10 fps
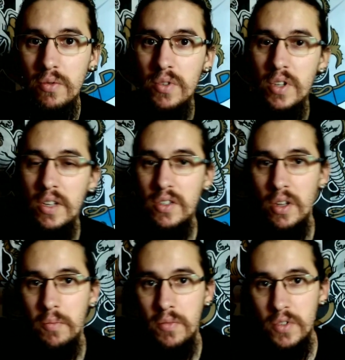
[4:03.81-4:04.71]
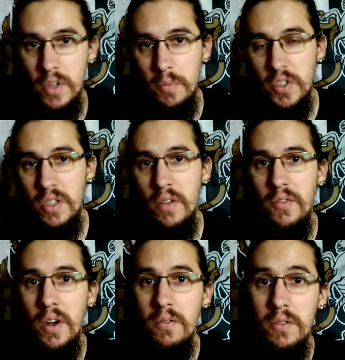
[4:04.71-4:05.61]
to say some some stuff
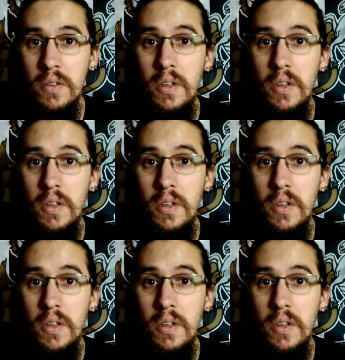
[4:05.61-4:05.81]
out.